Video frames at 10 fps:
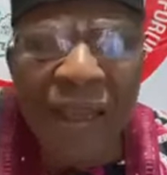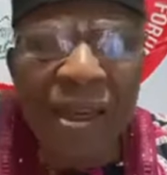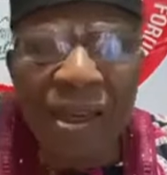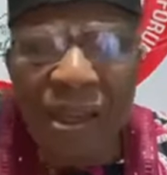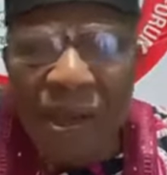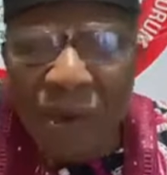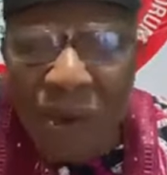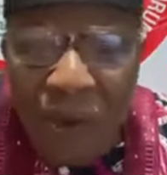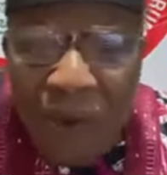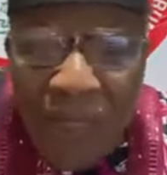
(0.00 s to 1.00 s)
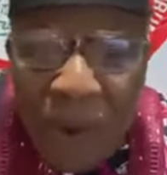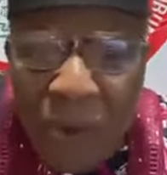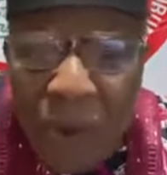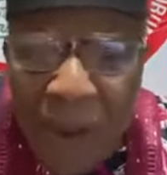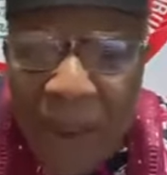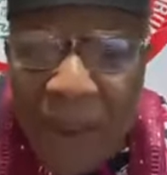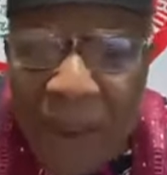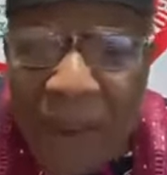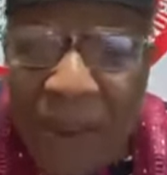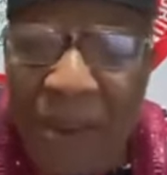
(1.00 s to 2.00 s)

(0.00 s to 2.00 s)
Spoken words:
The only way